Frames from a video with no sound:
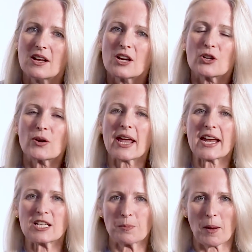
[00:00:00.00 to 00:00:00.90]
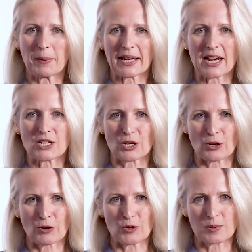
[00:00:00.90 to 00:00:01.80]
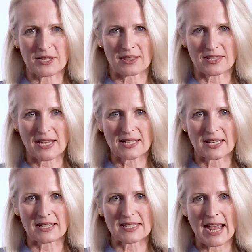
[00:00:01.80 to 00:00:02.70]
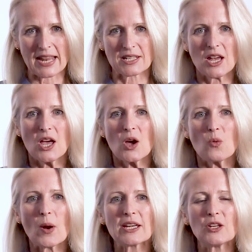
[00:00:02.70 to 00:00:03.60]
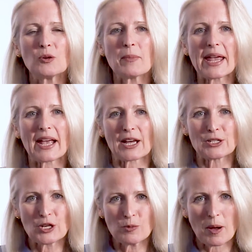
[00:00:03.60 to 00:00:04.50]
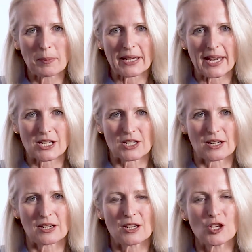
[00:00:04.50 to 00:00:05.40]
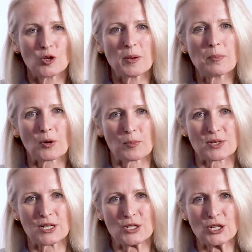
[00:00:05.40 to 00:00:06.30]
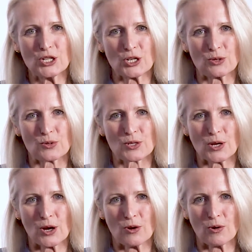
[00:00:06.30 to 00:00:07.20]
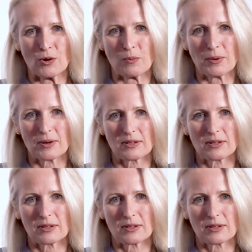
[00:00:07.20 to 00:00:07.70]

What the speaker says: Create publication groups in the settings, and when you make a new publication, you'll be prompted to choose a group.